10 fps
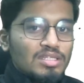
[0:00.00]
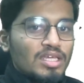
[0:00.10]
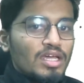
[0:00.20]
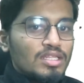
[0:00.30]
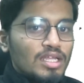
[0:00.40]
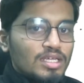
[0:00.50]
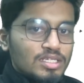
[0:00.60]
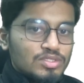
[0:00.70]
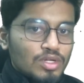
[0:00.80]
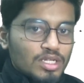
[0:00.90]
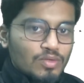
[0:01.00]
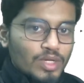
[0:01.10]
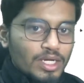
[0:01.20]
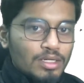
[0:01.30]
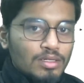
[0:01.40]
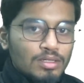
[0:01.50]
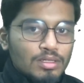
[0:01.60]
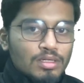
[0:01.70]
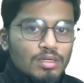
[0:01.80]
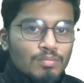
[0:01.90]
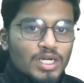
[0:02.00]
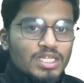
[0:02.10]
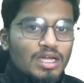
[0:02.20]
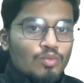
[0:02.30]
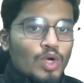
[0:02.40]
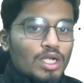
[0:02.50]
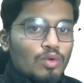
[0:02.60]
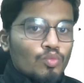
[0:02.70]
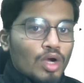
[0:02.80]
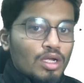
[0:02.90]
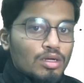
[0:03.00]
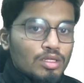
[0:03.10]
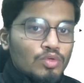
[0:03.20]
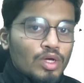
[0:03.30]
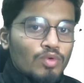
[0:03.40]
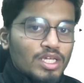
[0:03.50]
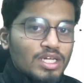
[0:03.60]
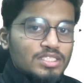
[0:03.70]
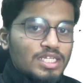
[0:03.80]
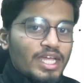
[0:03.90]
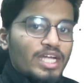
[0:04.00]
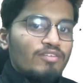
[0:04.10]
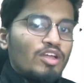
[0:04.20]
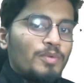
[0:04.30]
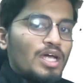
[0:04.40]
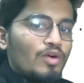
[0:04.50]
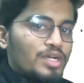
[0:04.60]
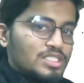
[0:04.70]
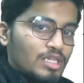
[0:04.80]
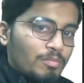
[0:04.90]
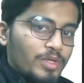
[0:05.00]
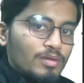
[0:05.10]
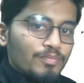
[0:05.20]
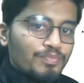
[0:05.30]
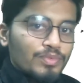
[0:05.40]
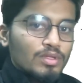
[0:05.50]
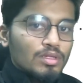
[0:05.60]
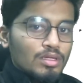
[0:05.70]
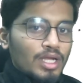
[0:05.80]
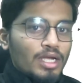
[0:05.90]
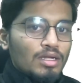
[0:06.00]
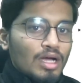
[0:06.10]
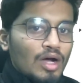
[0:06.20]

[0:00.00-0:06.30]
Here the link is not required. But yeah, what you are working as a React developer, how it is helping, right?